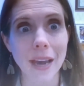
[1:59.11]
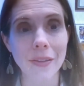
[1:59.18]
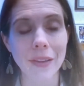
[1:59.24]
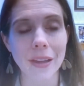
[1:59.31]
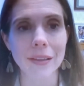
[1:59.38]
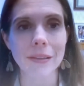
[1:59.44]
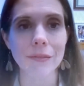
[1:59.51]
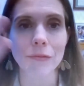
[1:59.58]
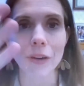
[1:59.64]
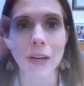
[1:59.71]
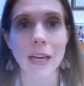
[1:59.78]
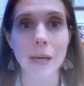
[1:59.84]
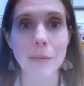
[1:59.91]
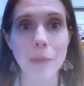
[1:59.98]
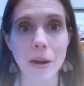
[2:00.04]
And then
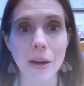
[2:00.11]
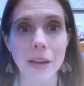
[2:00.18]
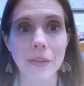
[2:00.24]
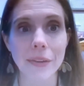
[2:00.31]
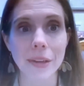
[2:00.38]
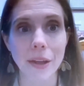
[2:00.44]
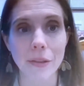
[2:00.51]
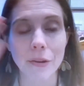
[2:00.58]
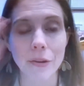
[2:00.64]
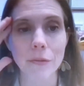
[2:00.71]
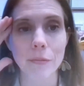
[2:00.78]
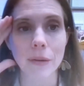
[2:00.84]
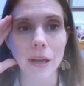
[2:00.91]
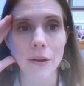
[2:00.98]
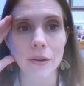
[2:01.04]
forget about it the other
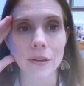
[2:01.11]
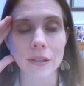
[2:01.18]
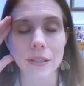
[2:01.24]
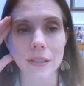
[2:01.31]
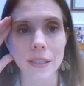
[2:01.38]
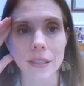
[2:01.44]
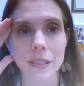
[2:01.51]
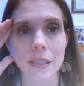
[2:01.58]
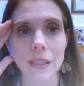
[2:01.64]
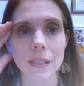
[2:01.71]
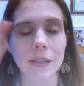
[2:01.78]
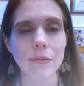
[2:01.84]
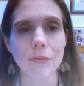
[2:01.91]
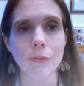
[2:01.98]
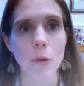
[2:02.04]

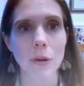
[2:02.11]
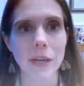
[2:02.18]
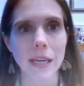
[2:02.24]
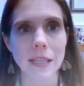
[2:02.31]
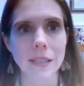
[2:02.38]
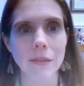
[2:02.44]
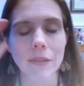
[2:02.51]
364 days of the